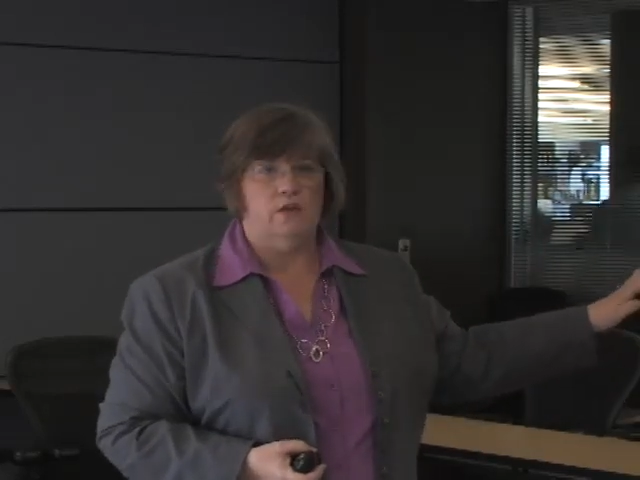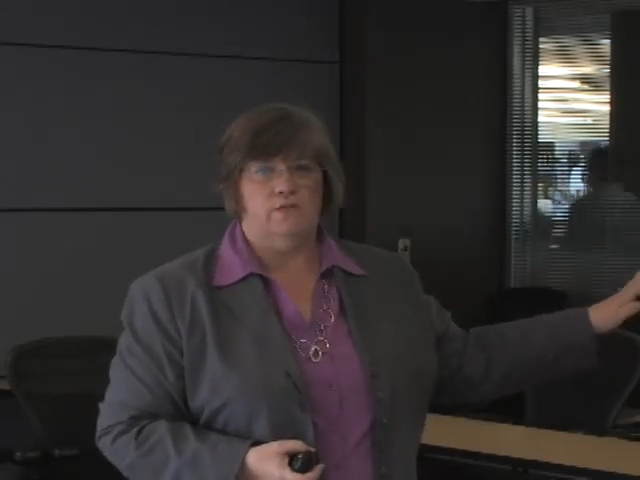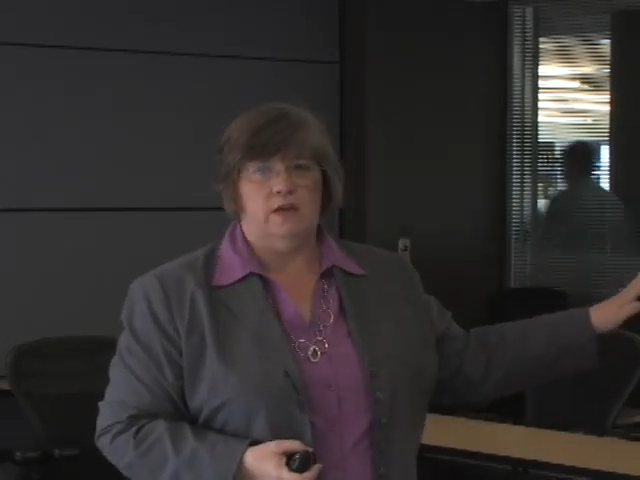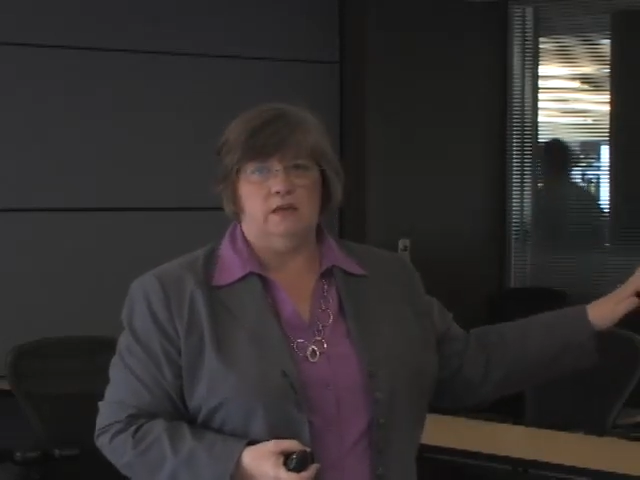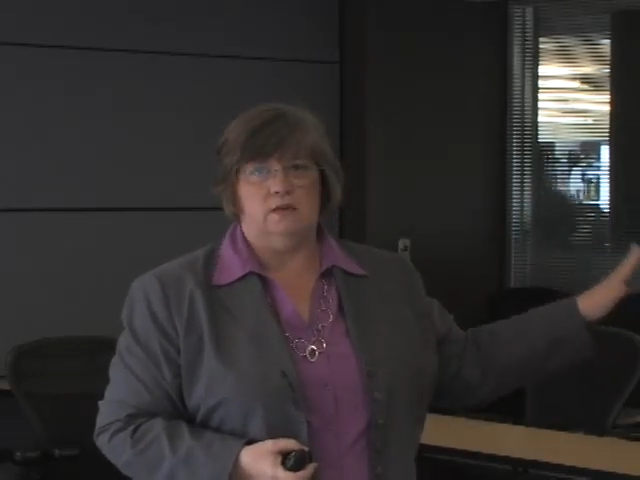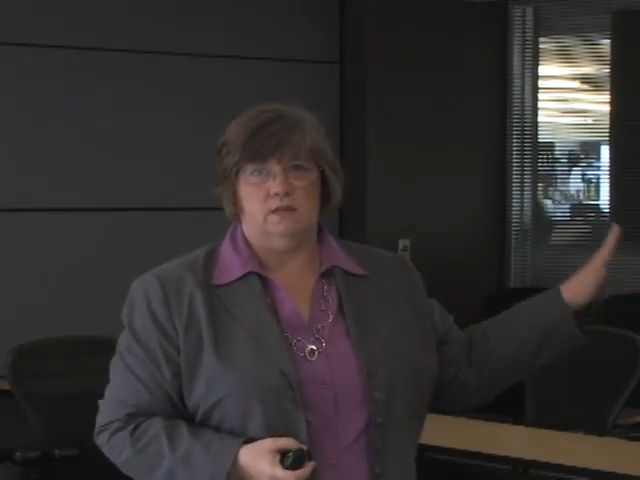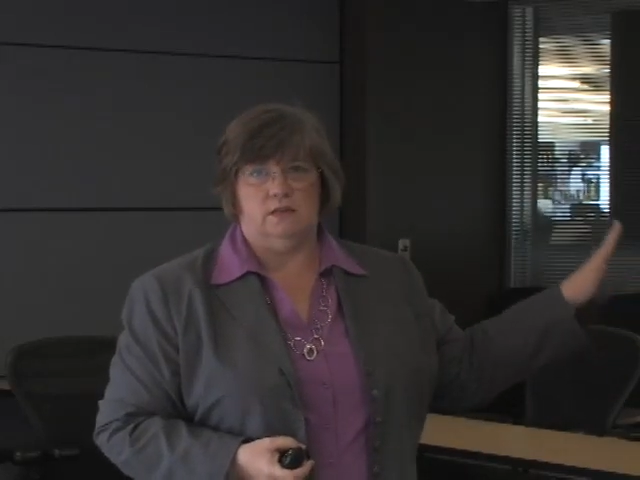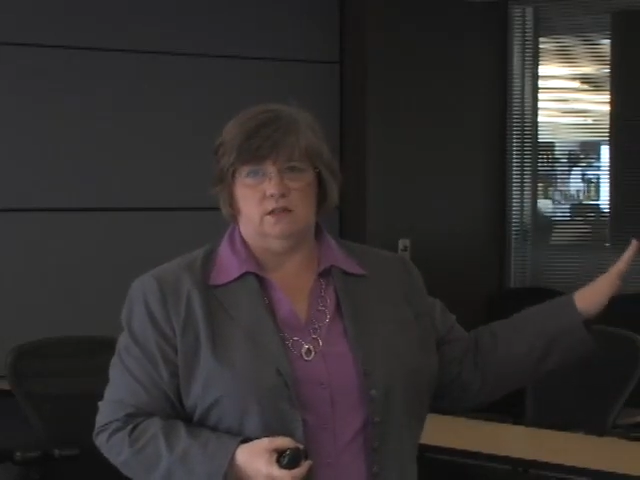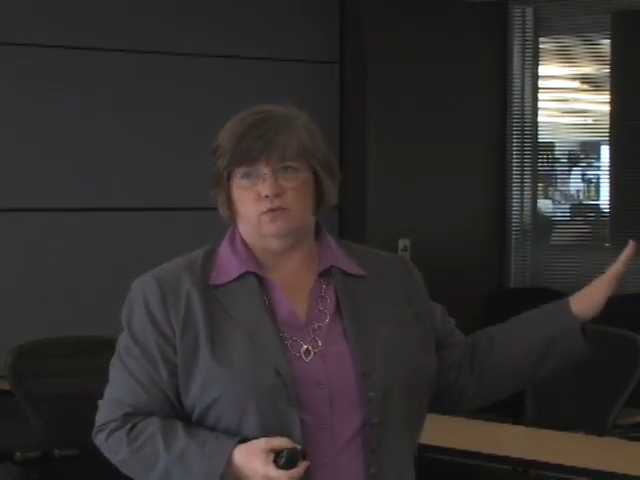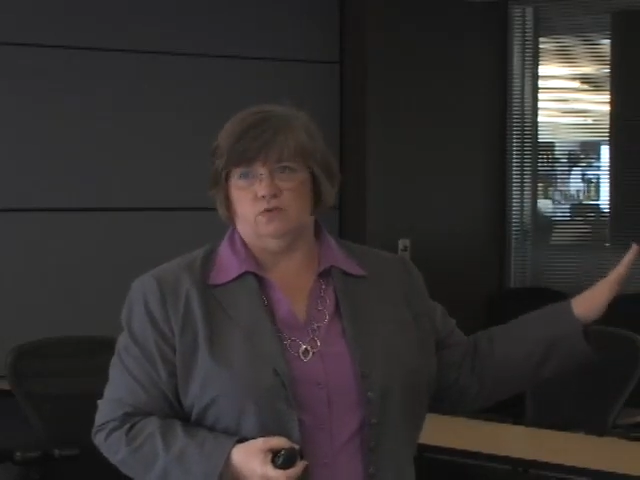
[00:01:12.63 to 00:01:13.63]
feet to the
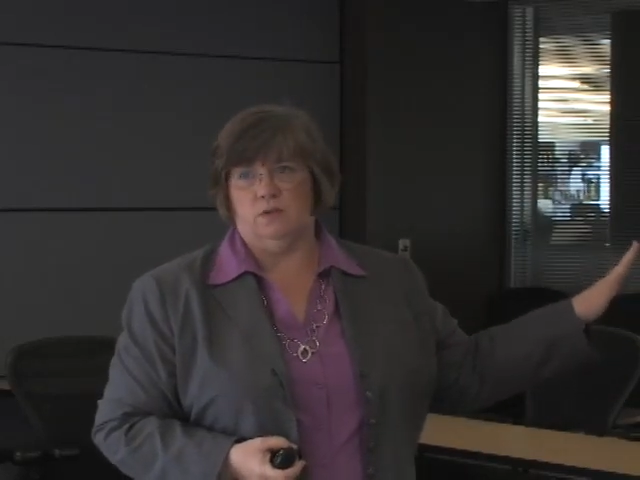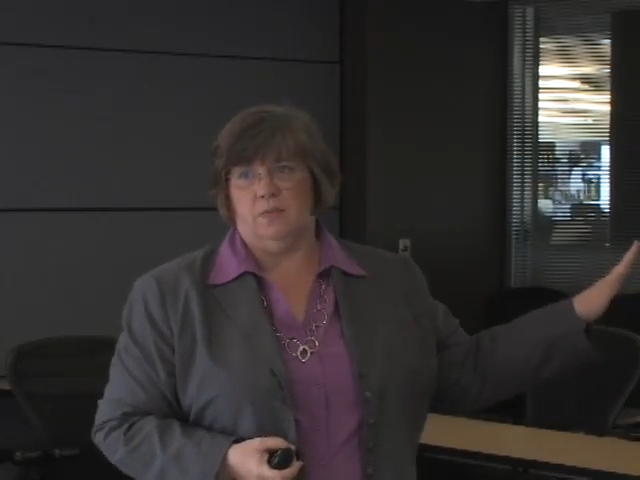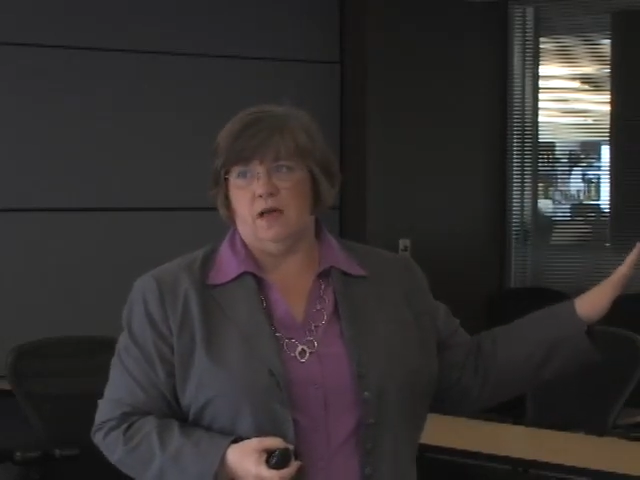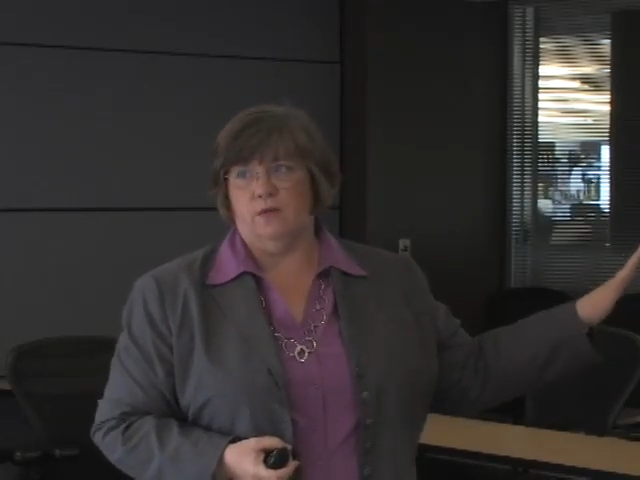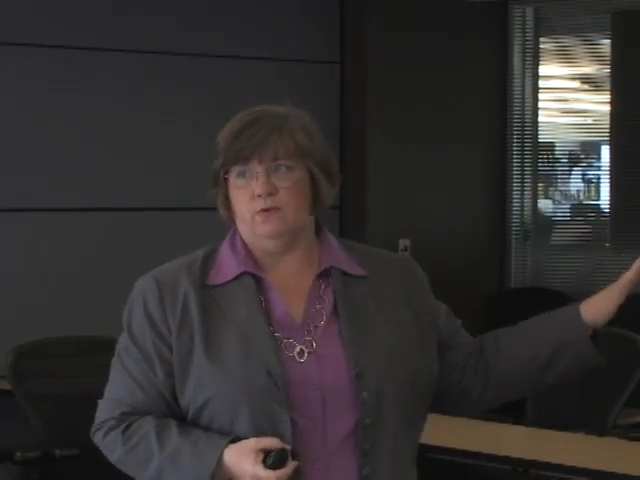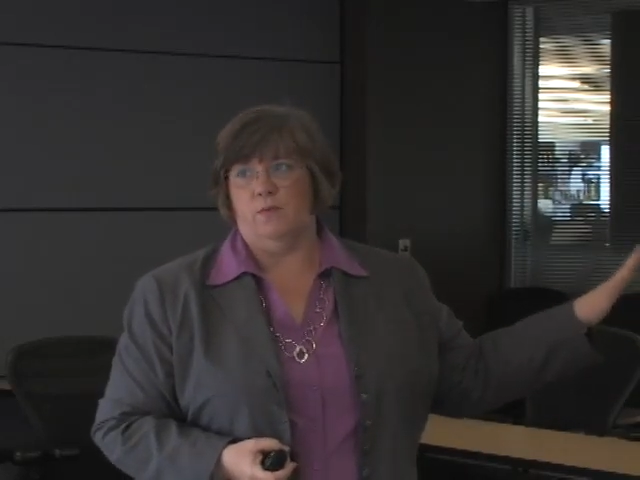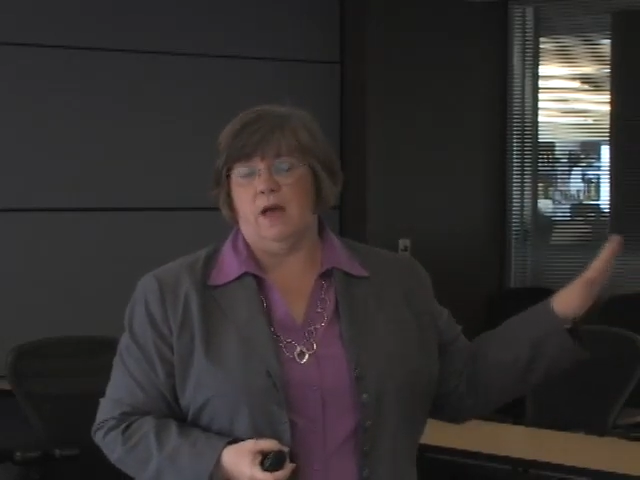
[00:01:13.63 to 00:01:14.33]
central supply room,